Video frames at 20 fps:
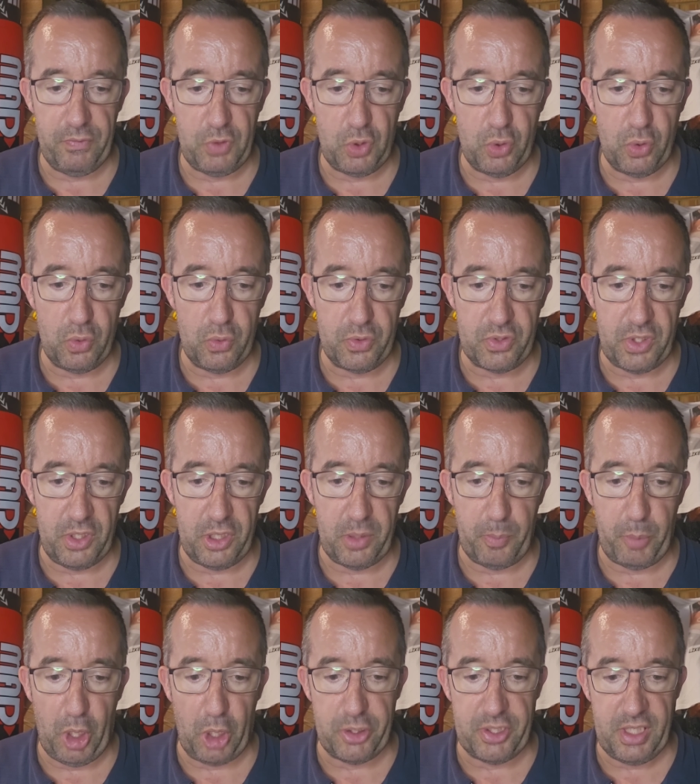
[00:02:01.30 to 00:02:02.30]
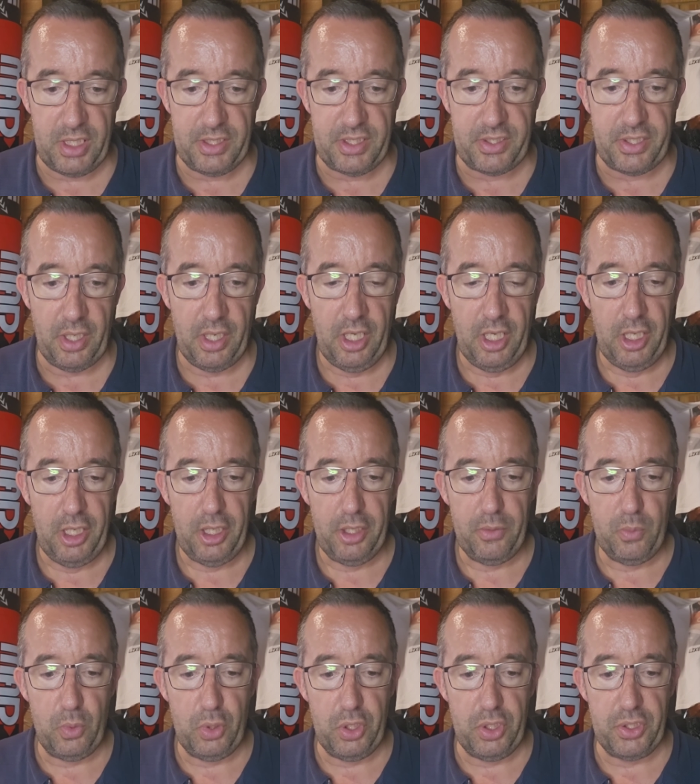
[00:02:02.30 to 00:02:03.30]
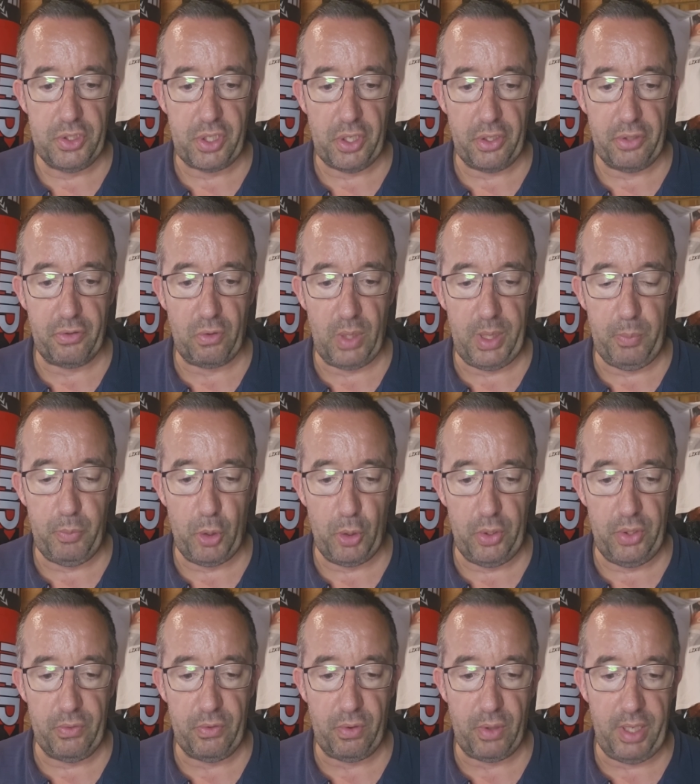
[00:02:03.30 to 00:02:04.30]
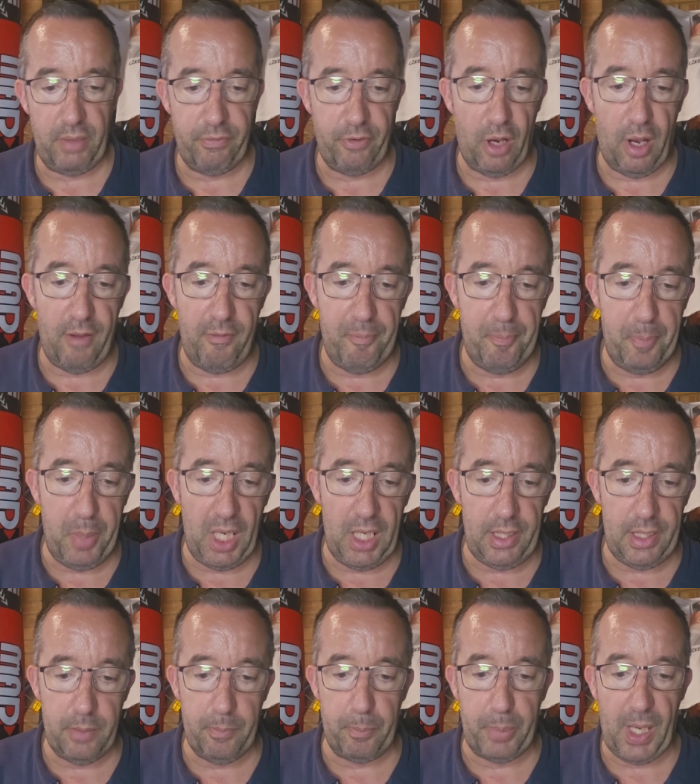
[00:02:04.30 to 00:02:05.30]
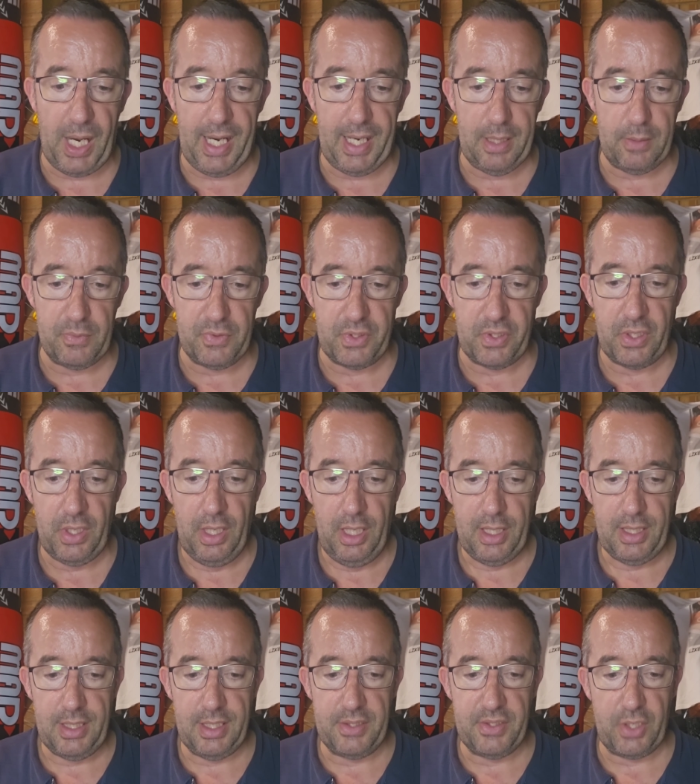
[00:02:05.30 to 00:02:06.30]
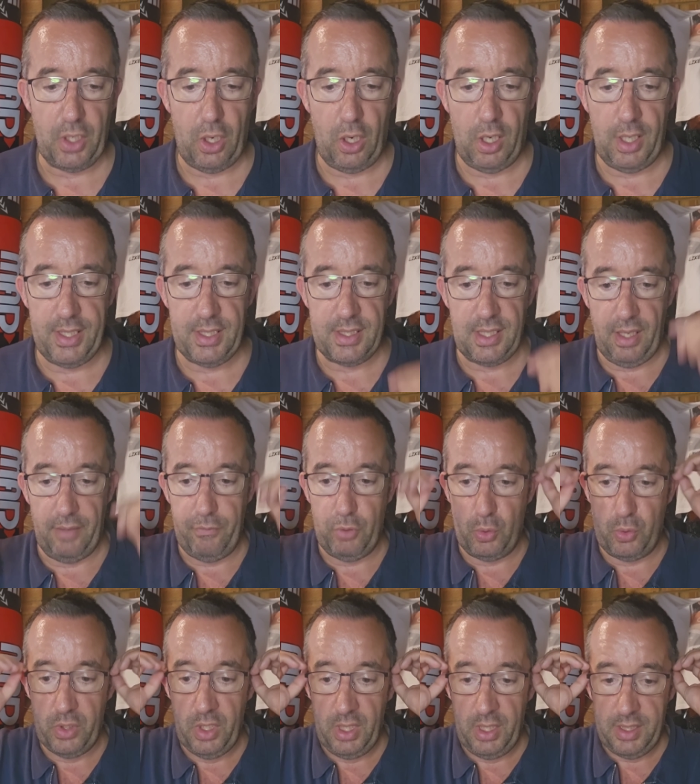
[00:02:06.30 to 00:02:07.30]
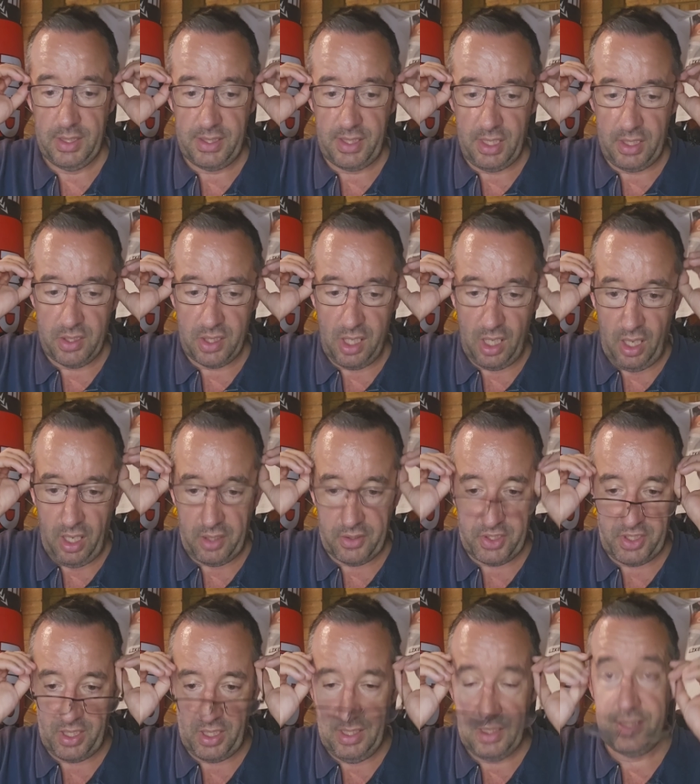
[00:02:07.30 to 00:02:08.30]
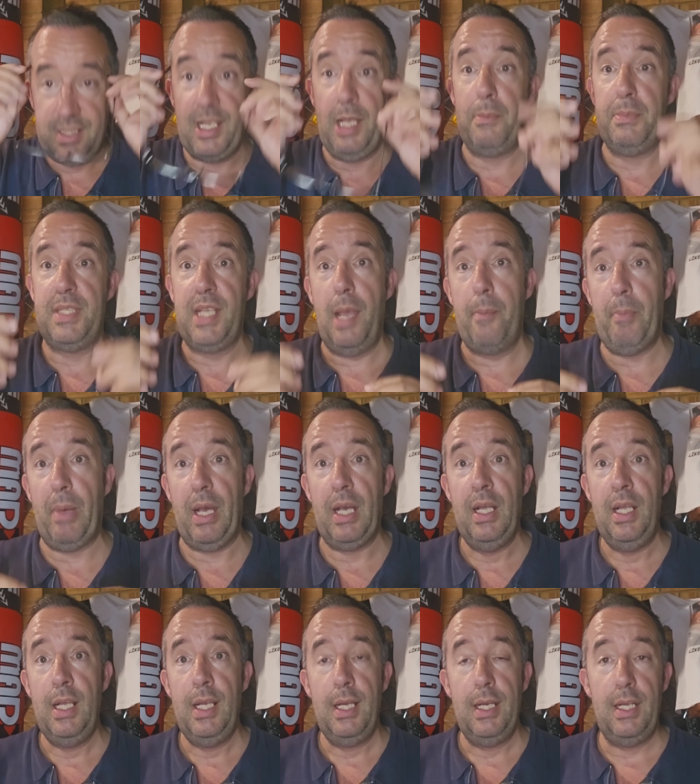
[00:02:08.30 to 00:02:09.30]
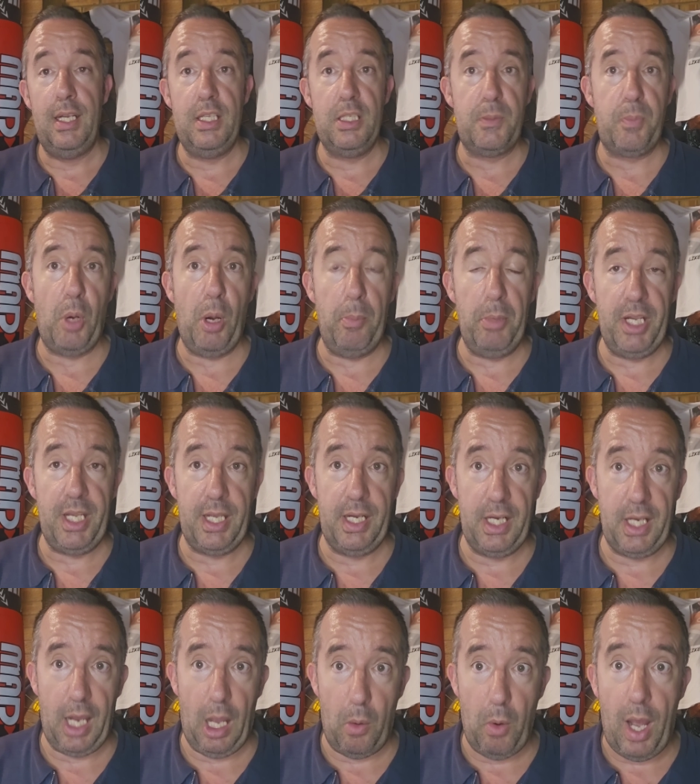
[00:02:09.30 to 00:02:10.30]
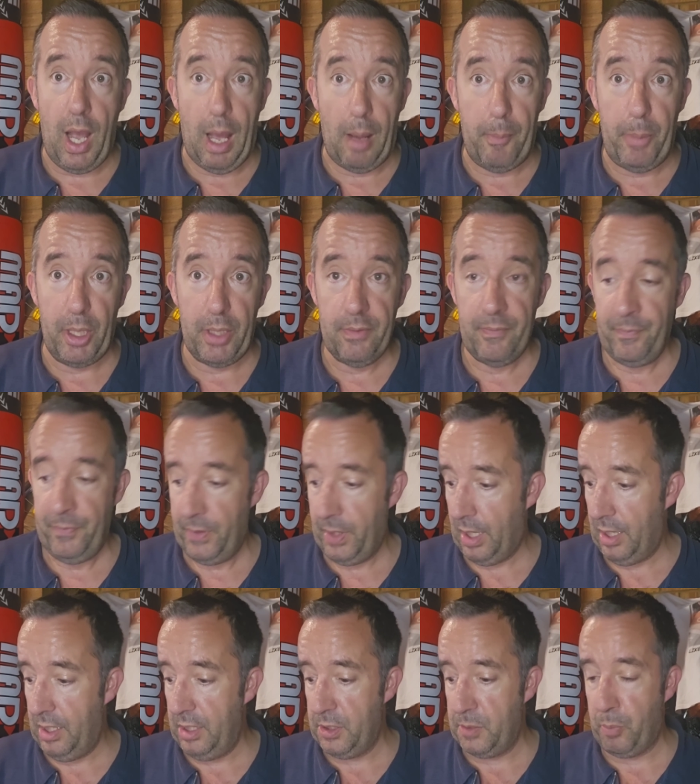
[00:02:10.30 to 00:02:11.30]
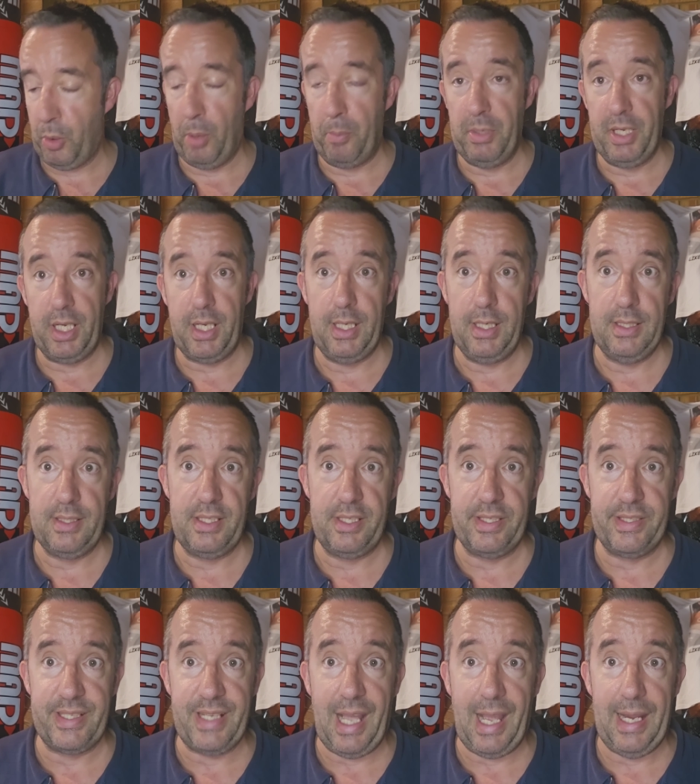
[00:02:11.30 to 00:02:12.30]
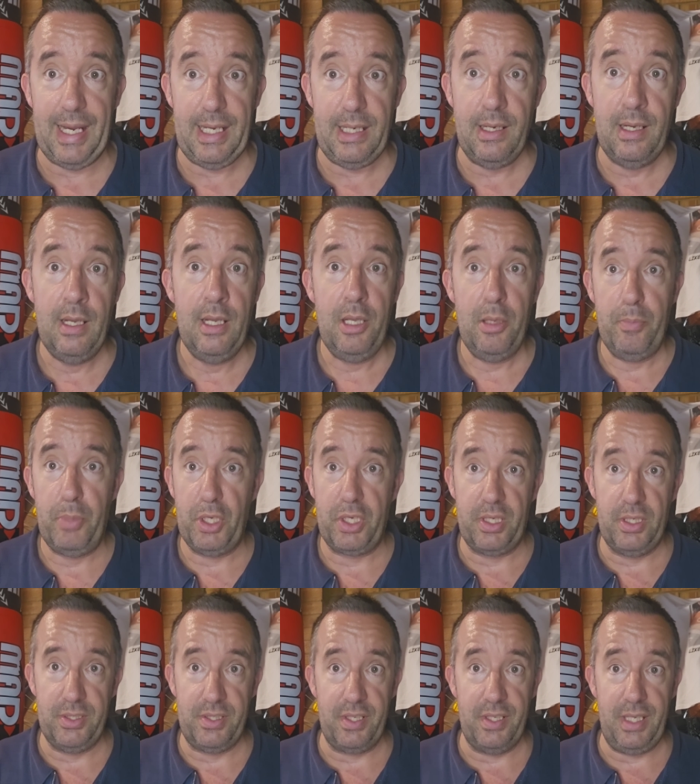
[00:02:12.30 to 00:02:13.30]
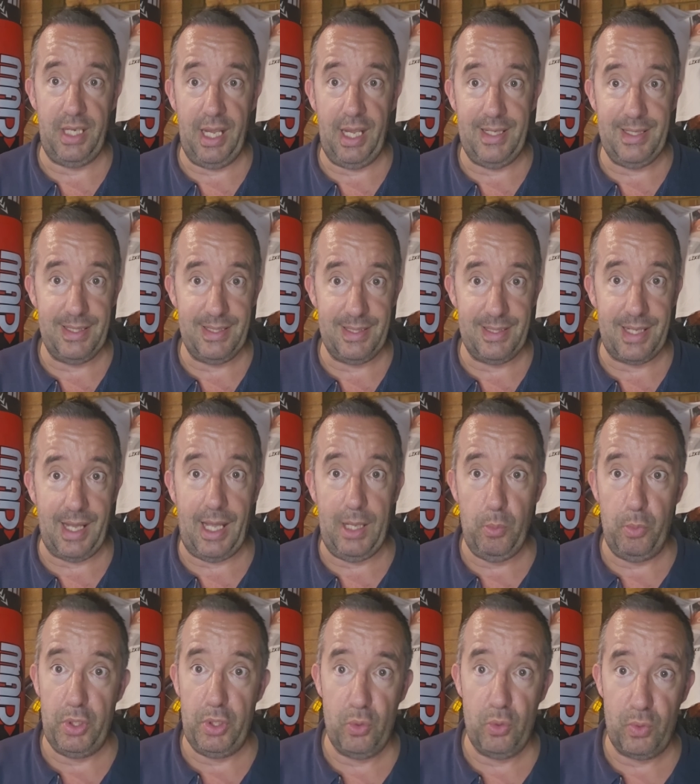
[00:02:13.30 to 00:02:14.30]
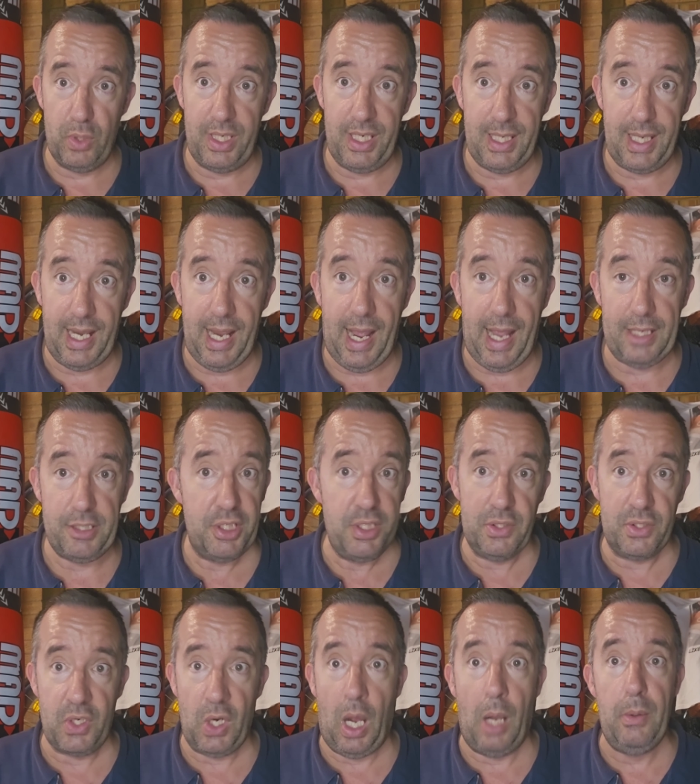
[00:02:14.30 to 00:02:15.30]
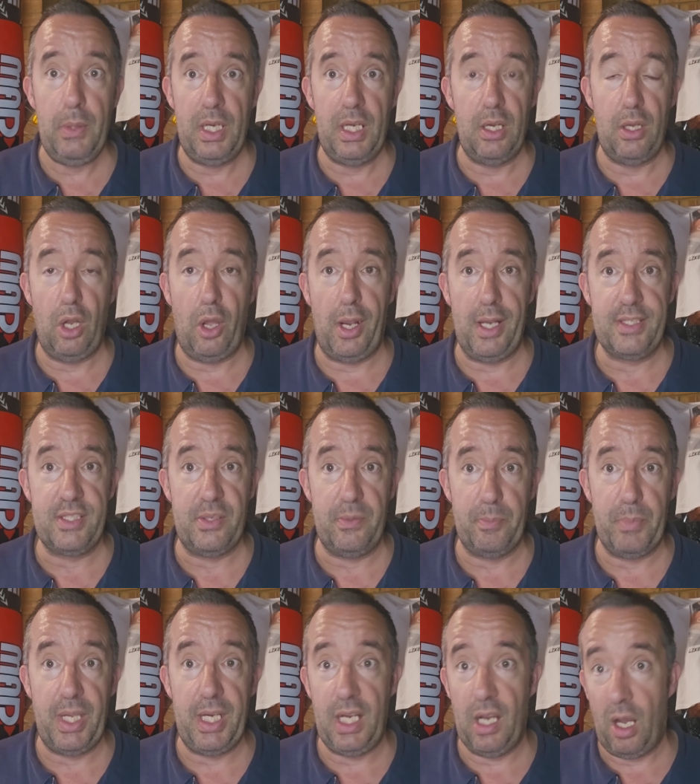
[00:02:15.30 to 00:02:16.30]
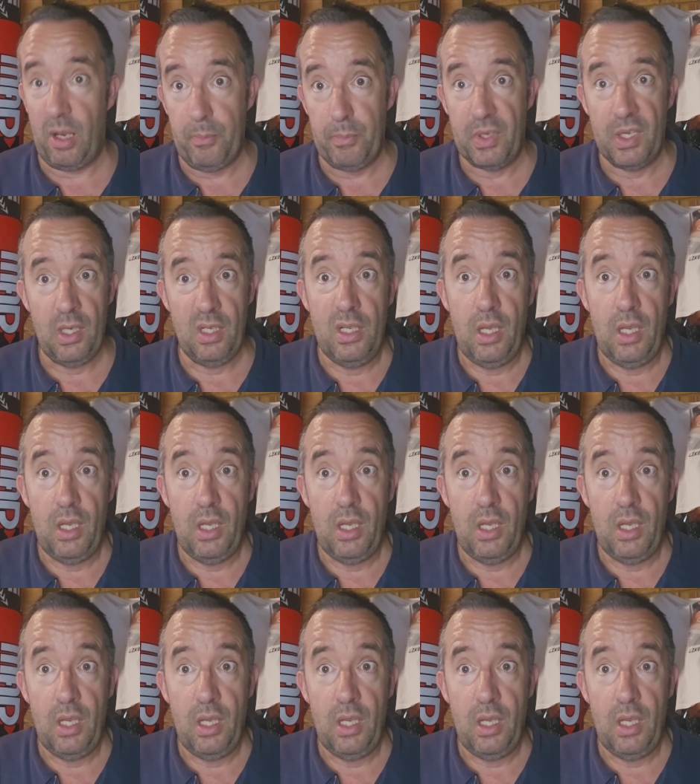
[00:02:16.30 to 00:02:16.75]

withdrawals and deposits was 3.35 billion pounds and that's the highest level since last September and it's probably going to go up and it's probably going to sustain because at the end of the day we all need cash it's not only the likes of me I